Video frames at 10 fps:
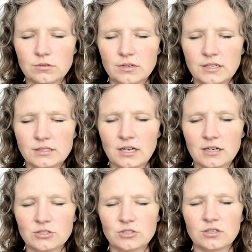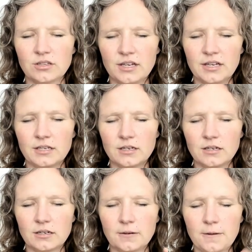It's actually like
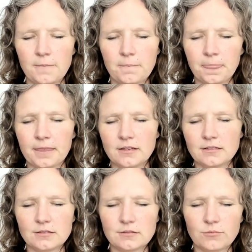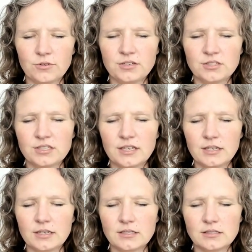uh, when your
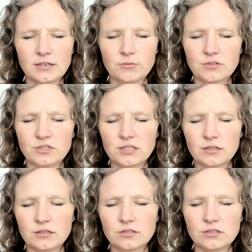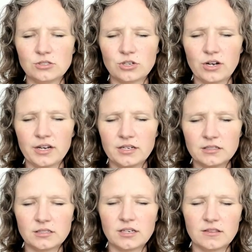skin gets like ridiculously dry,
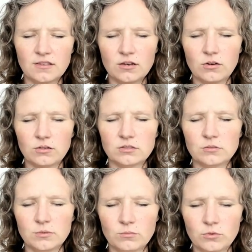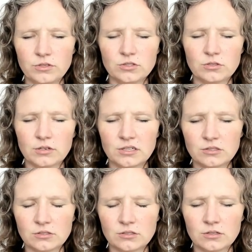it's like the ultimate
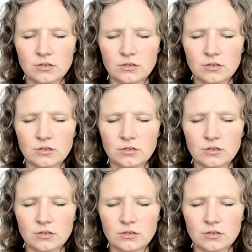moisturizer.